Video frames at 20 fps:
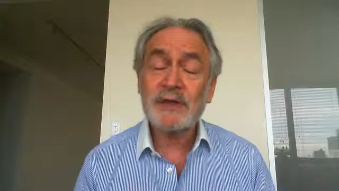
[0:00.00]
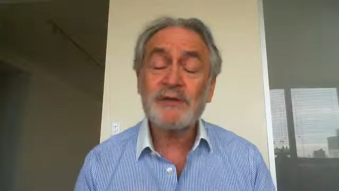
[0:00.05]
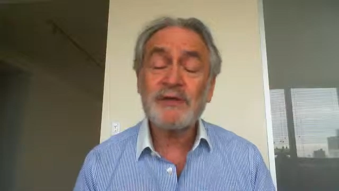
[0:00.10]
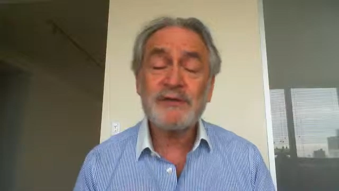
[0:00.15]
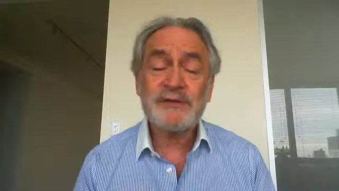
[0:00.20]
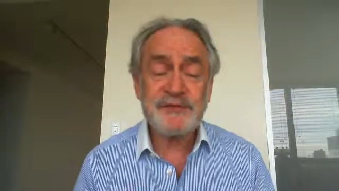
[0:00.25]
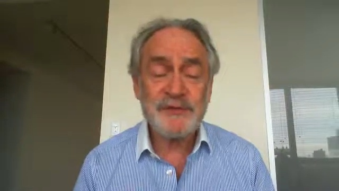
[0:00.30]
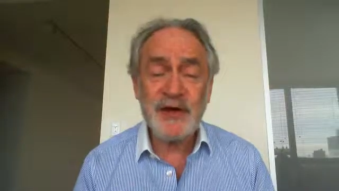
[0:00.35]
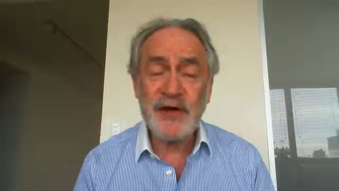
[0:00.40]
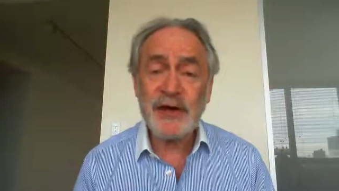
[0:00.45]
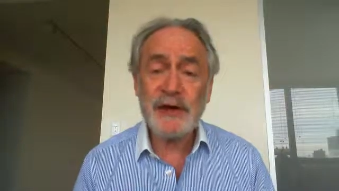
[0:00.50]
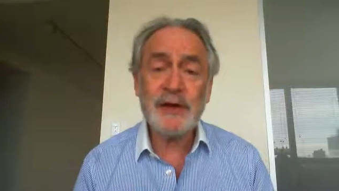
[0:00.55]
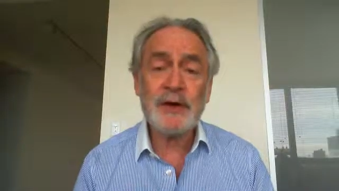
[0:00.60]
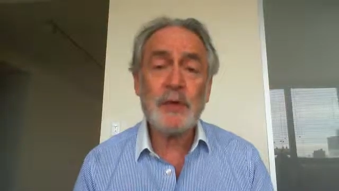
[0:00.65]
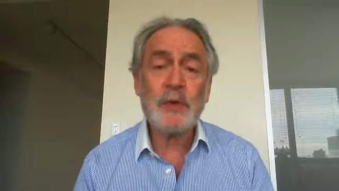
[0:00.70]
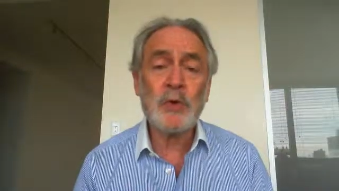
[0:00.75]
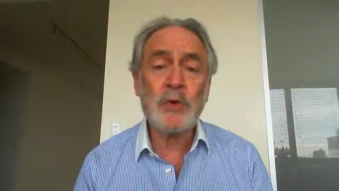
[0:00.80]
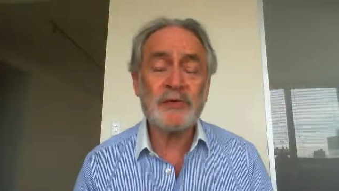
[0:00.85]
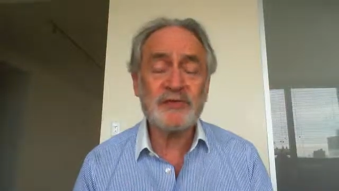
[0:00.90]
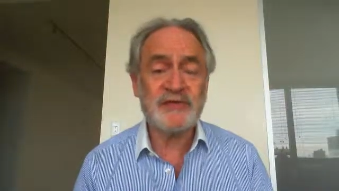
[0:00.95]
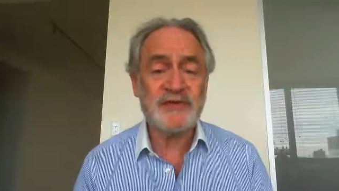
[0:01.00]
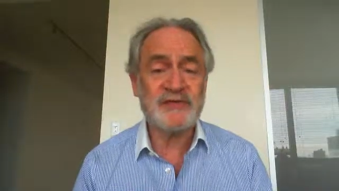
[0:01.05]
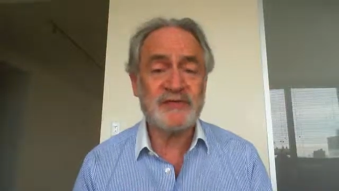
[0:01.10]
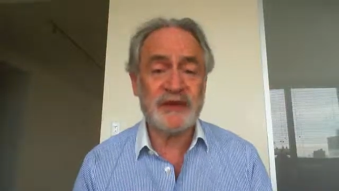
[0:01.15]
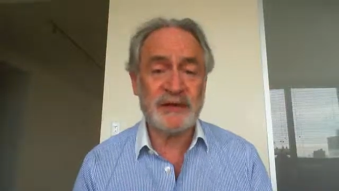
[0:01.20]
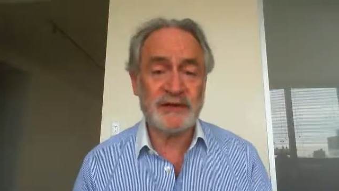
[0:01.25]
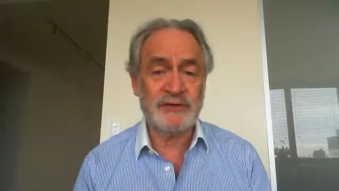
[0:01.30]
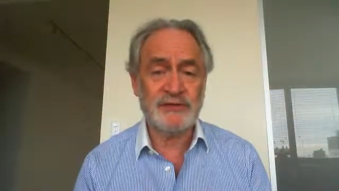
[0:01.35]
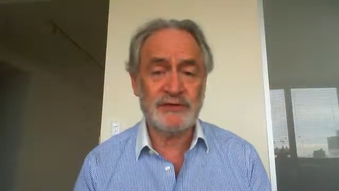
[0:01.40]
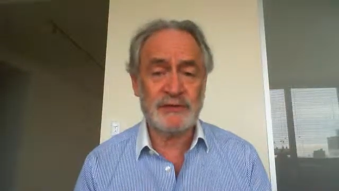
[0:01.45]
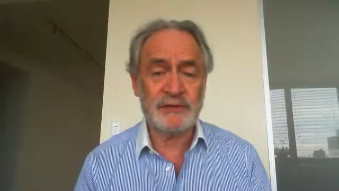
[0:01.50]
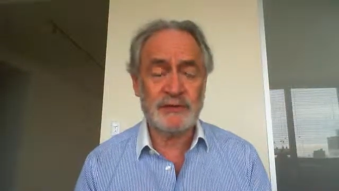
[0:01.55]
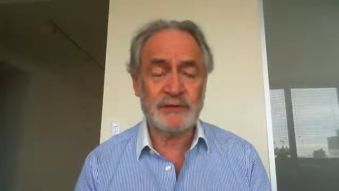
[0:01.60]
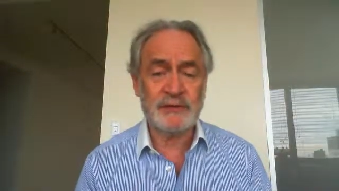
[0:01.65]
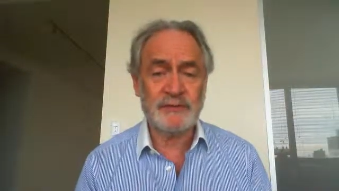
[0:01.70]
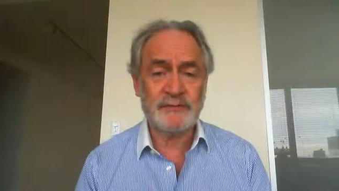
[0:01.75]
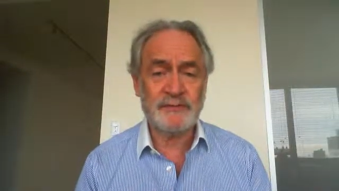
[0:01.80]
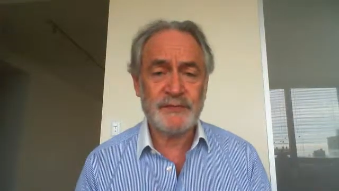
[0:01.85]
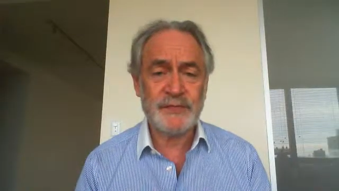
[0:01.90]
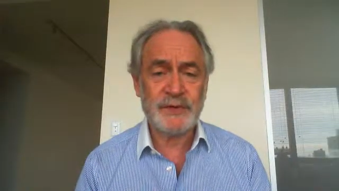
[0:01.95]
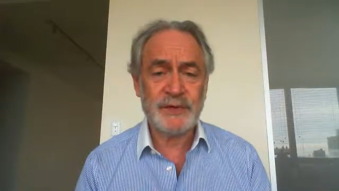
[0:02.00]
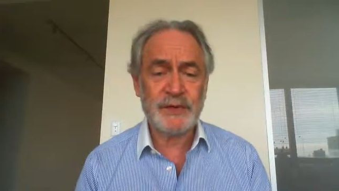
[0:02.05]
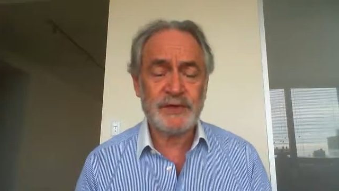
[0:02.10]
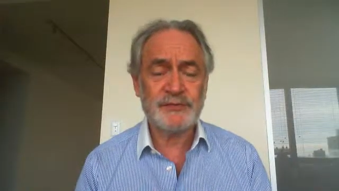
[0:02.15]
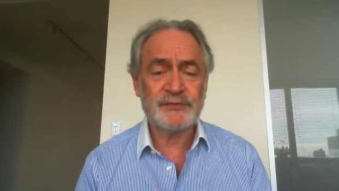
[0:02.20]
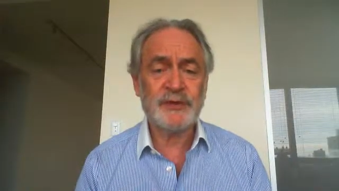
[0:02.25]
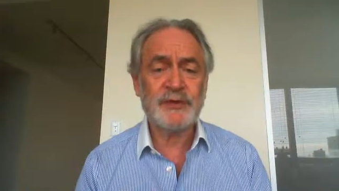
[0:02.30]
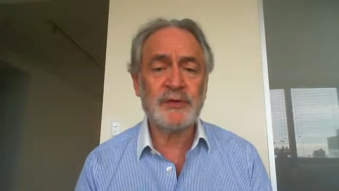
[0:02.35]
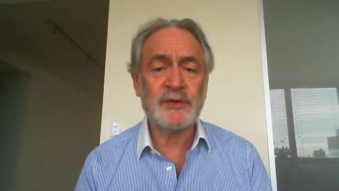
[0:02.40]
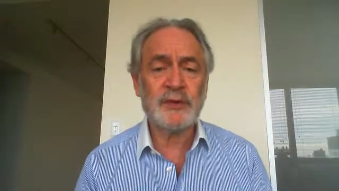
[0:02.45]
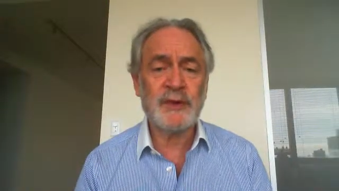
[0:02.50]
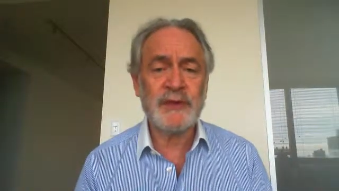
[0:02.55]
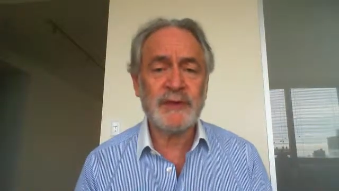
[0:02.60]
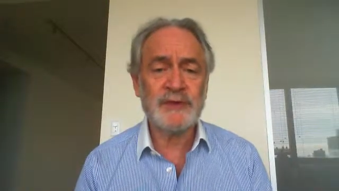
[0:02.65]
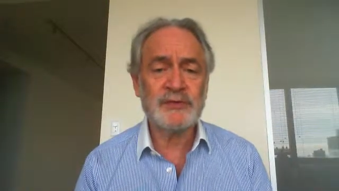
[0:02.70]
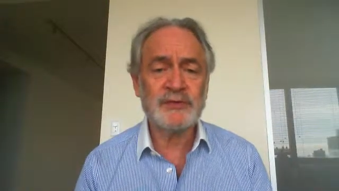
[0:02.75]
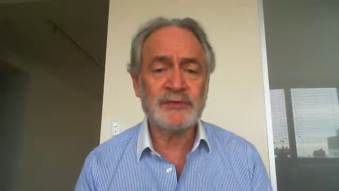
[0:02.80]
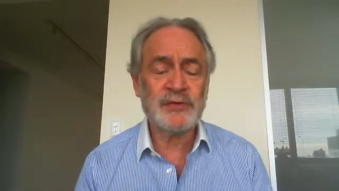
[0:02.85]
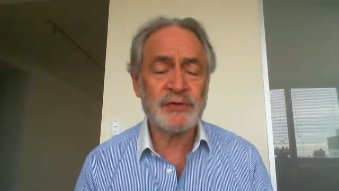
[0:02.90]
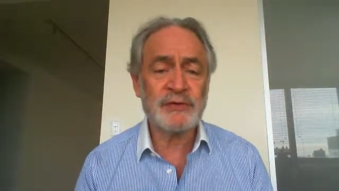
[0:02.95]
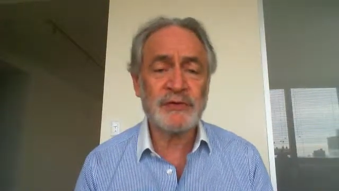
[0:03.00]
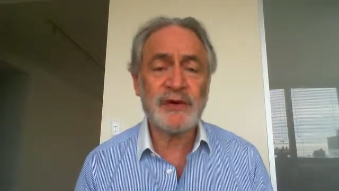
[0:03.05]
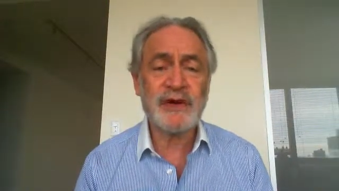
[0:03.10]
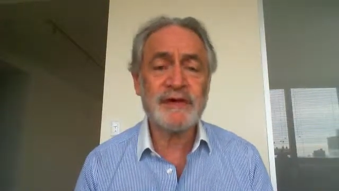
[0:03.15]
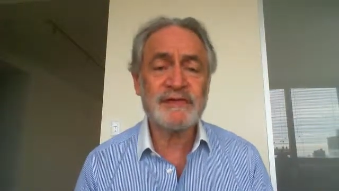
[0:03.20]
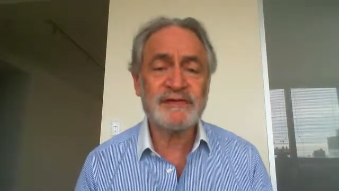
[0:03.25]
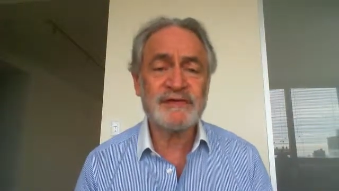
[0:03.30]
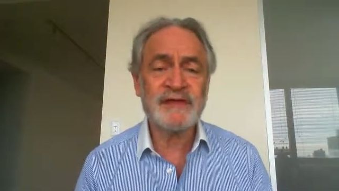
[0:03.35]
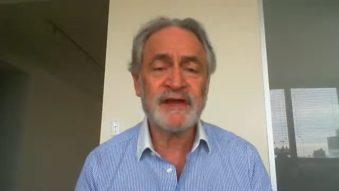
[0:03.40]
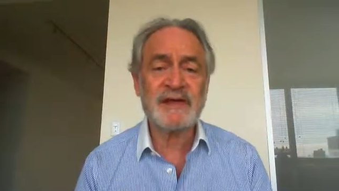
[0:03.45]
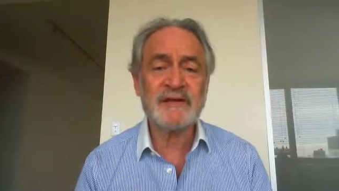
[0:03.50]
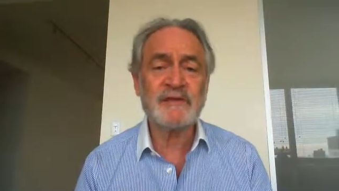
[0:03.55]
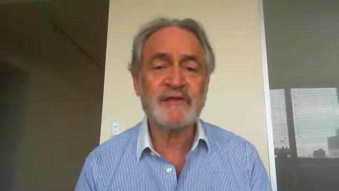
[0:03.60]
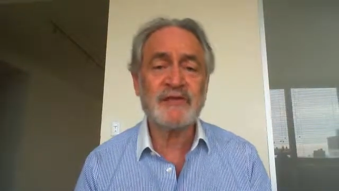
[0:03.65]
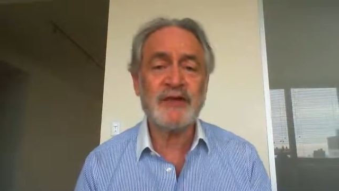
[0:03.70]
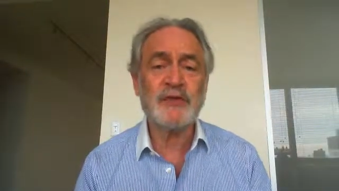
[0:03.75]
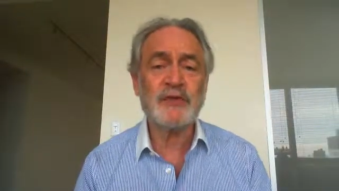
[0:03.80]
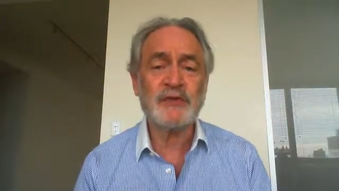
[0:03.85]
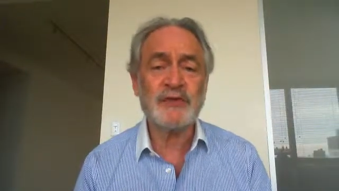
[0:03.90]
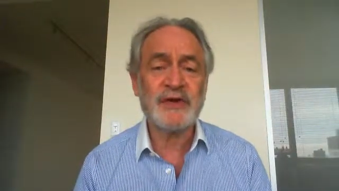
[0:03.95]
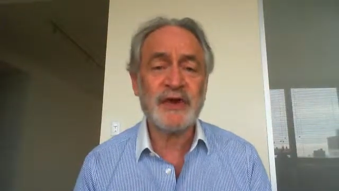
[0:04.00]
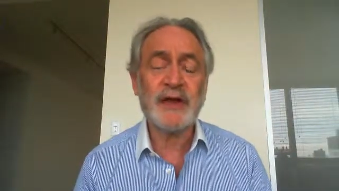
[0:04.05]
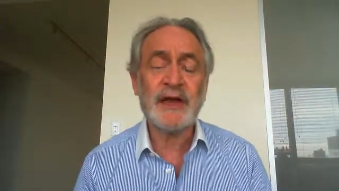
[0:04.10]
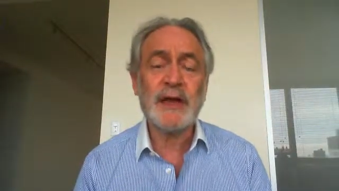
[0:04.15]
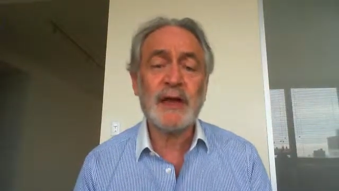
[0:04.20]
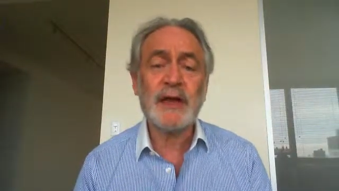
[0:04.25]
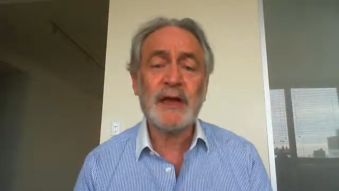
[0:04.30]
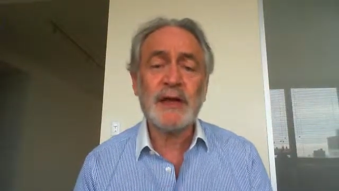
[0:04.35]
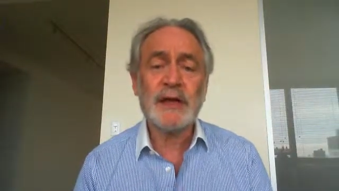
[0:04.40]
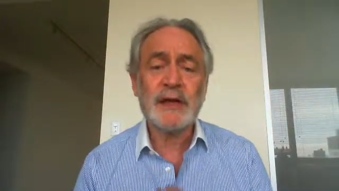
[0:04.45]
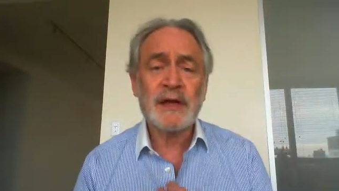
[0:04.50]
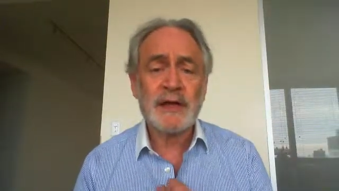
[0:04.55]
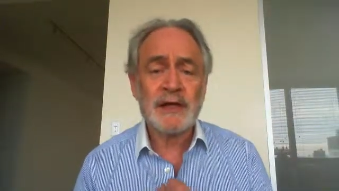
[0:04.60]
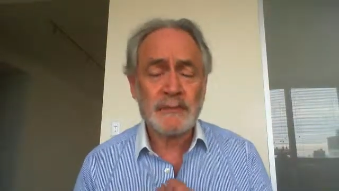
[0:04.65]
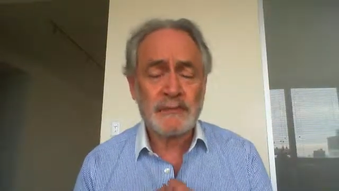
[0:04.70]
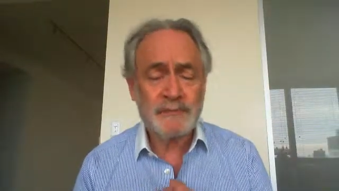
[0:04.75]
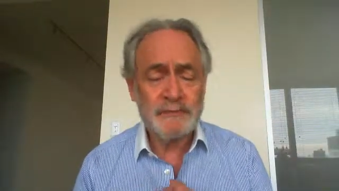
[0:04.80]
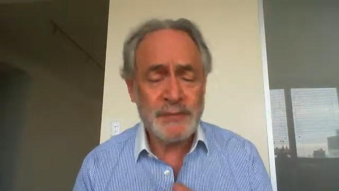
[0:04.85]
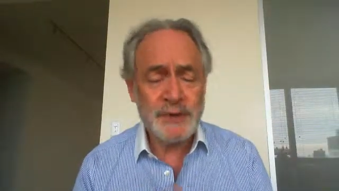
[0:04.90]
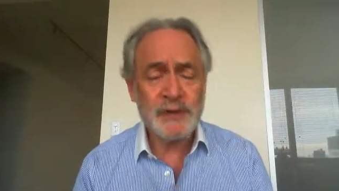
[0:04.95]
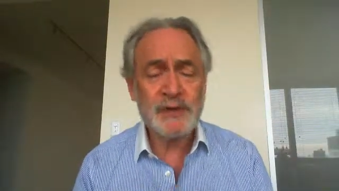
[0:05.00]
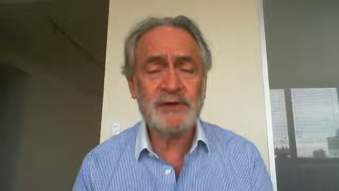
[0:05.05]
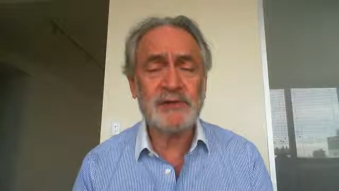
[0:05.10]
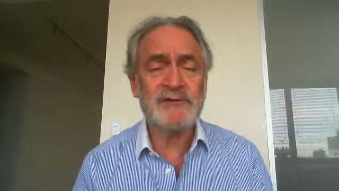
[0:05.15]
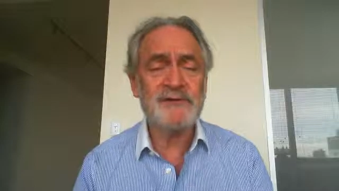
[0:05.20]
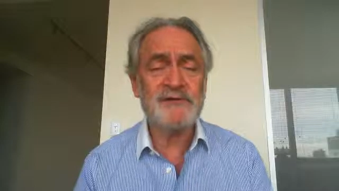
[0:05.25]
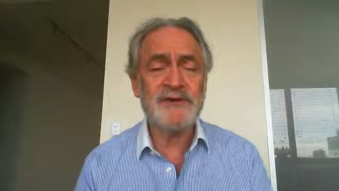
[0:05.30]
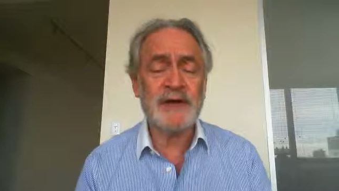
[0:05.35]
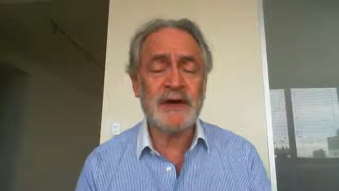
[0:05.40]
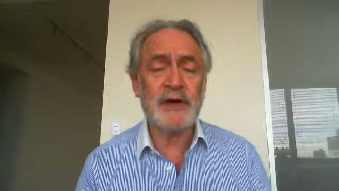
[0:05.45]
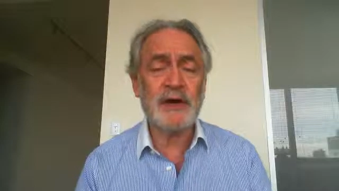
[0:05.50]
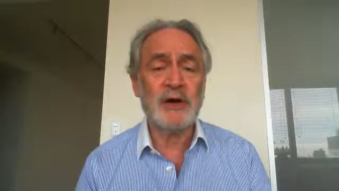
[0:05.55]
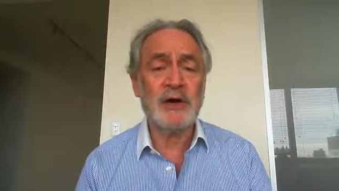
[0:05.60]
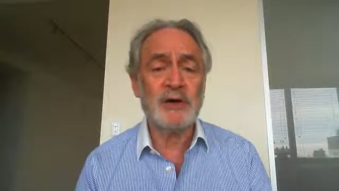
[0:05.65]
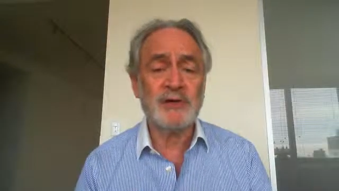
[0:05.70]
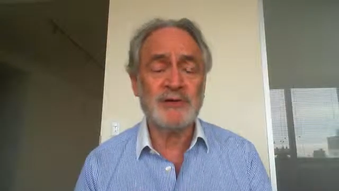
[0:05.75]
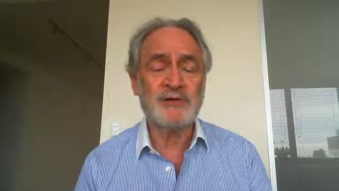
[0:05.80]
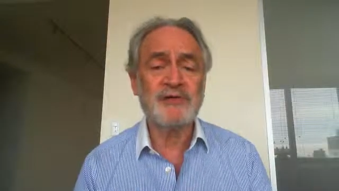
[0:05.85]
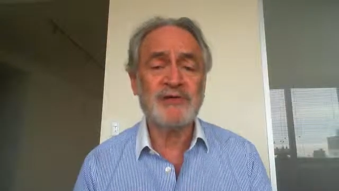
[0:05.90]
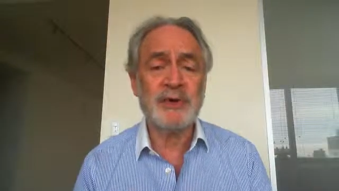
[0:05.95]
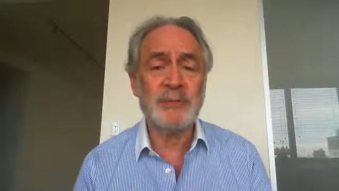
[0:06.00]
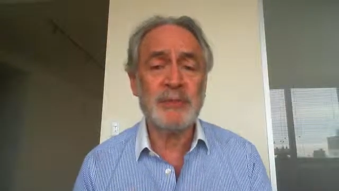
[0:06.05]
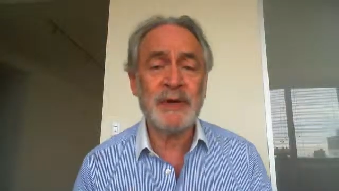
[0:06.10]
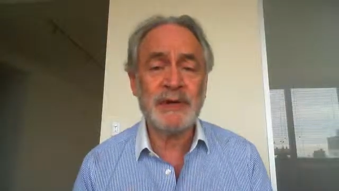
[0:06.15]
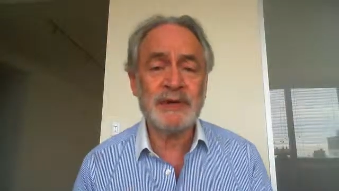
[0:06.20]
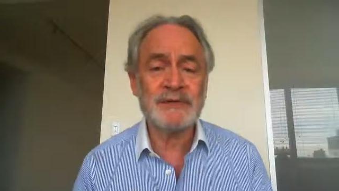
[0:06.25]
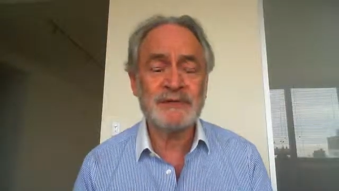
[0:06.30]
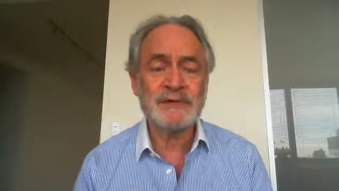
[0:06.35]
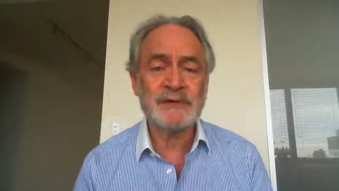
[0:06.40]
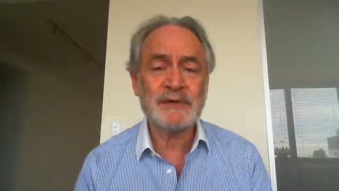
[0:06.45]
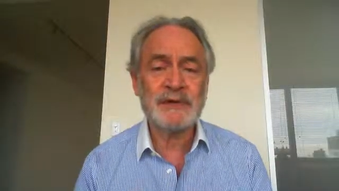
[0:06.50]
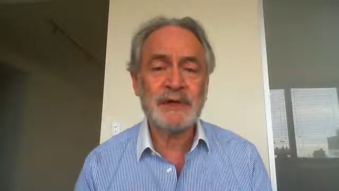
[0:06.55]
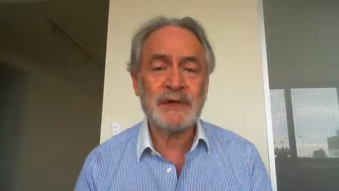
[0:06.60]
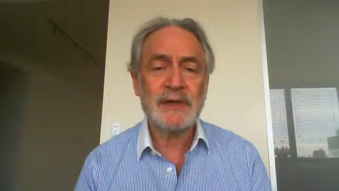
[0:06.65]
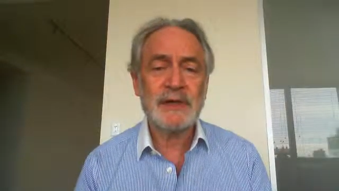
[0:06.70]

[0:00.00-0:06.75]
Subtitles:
Fire was essential, so that when the Torah says don't burn fire on Shabbat